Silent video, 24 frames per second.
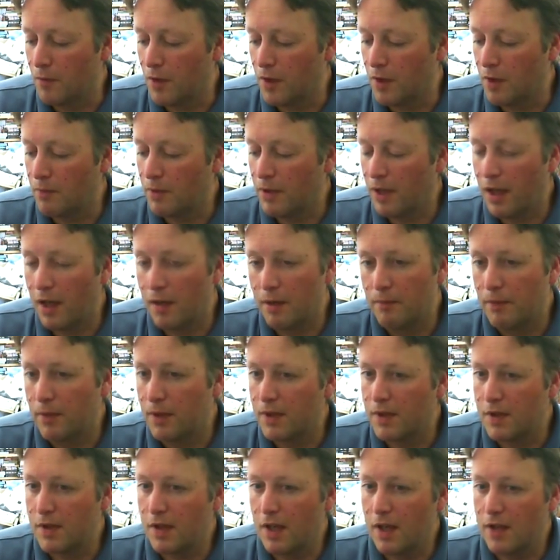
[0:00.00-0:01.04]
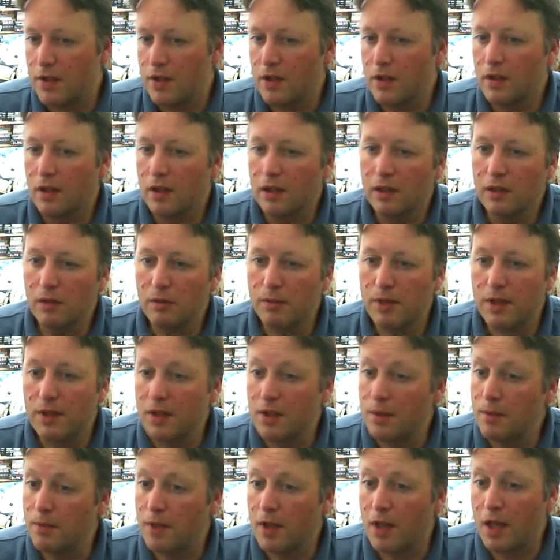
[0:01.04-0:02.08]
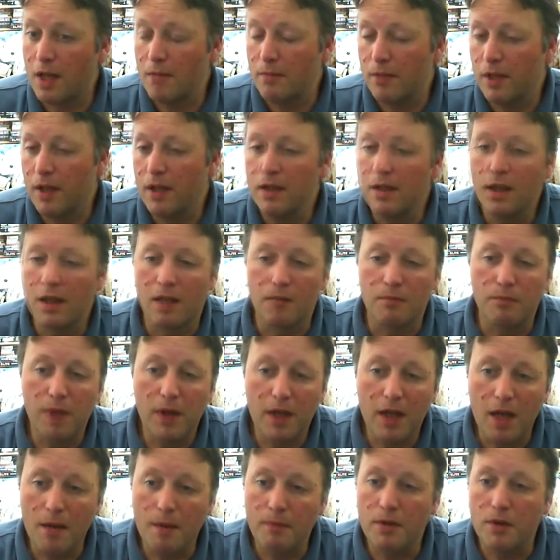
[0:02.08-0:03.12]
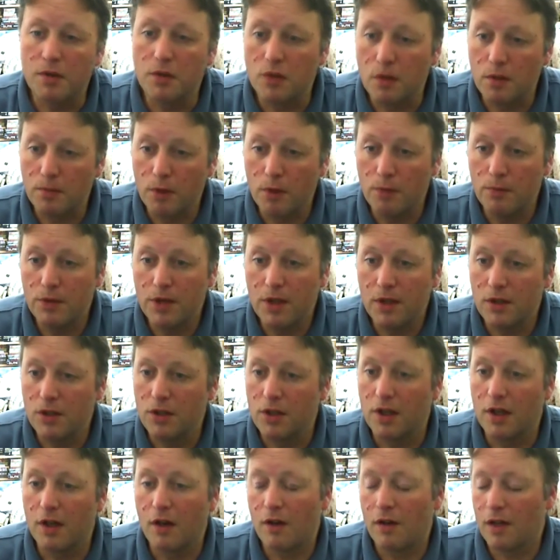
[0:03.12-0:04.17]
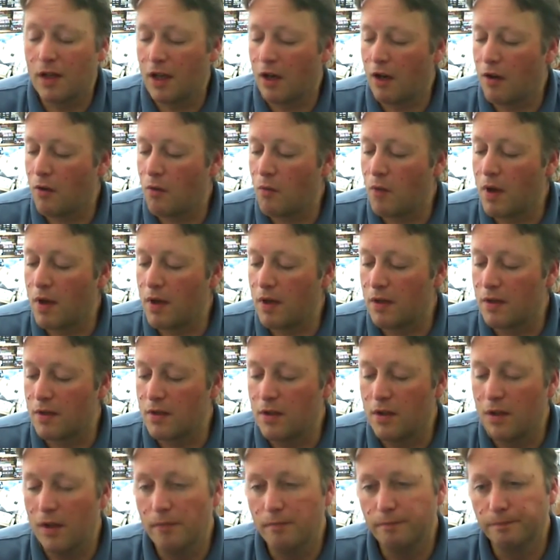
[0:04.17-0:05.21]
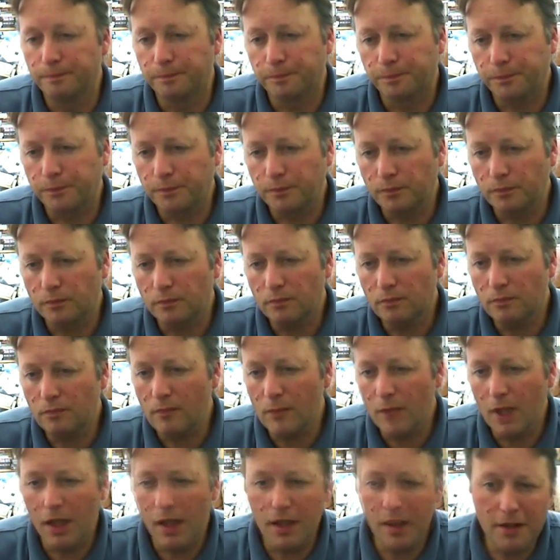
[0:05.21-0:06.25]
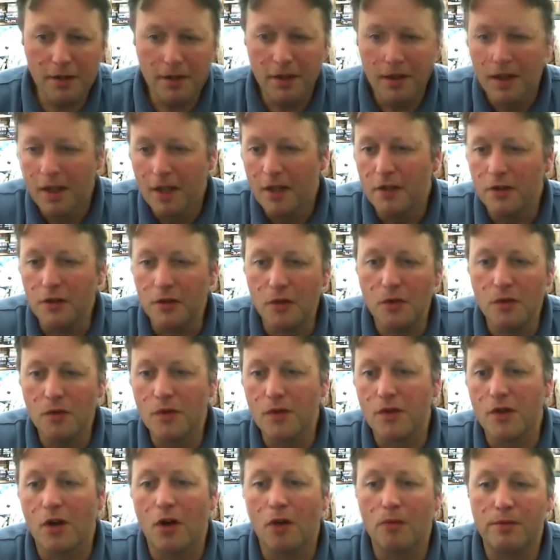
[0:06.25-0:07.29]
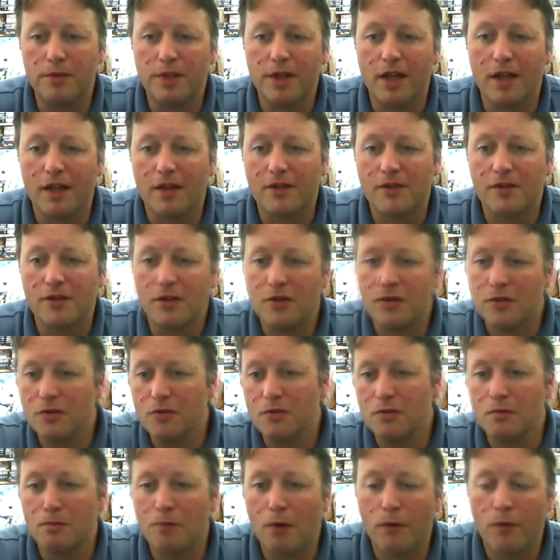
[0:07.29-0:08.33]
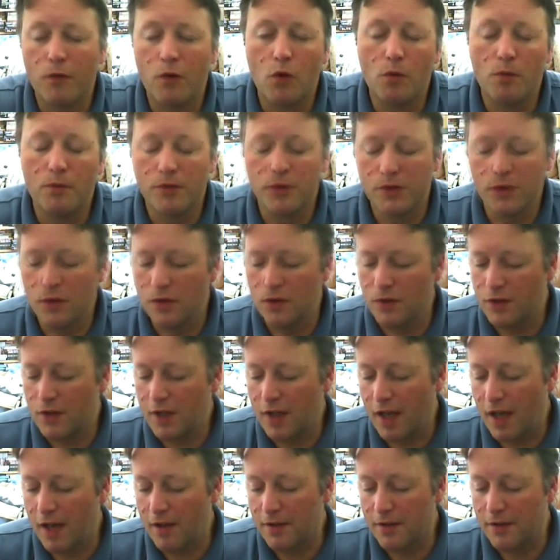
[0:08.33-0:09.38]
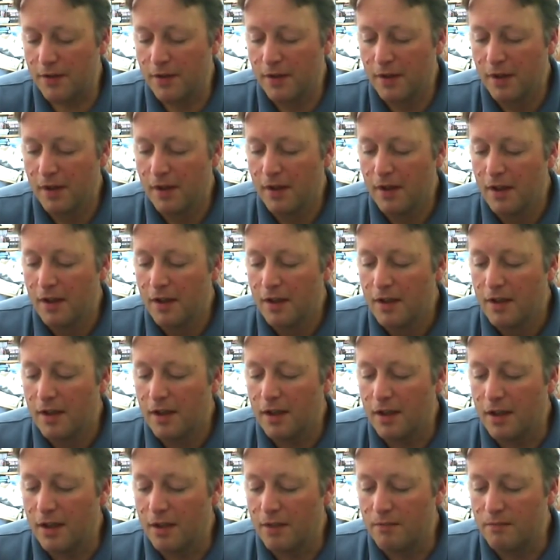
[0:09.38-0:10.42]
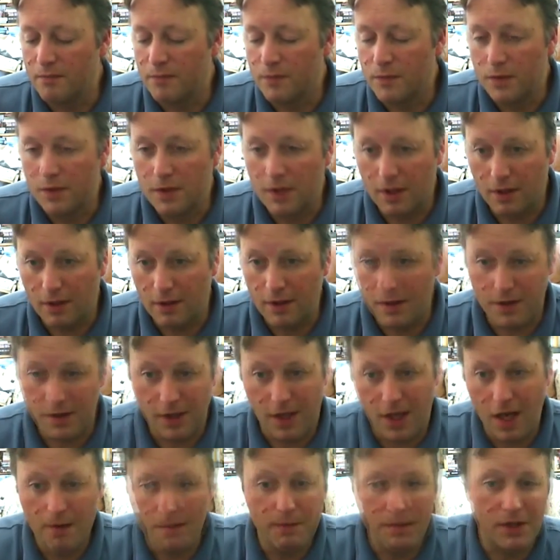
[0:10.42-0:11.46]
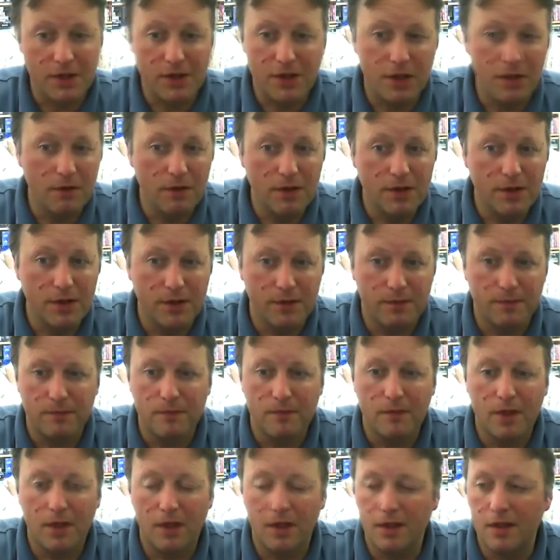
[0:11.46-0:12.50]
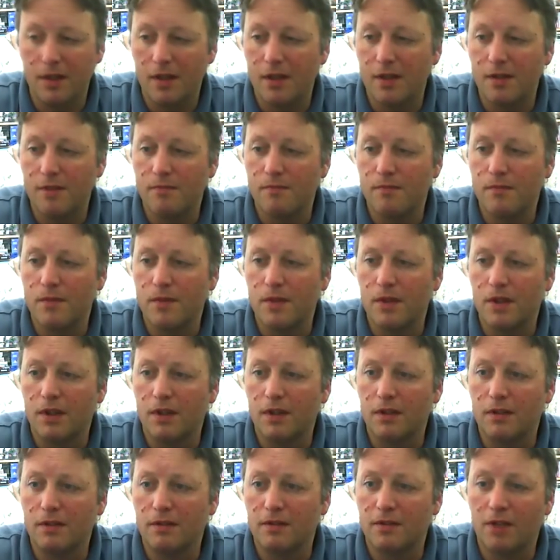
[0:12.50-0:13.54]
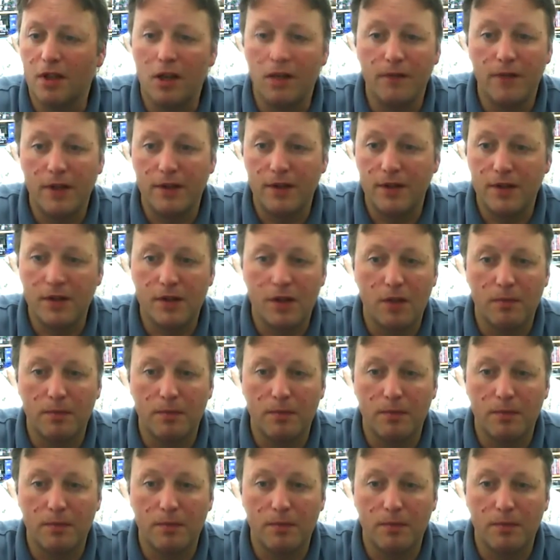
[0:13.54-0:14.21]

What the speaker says: play it, but it's actually got a little bit deeper gameplay. You can pick up and drop objects, you can only carry one at a time, and use objects to perform certain tasks. It's a game in a series, and I've had this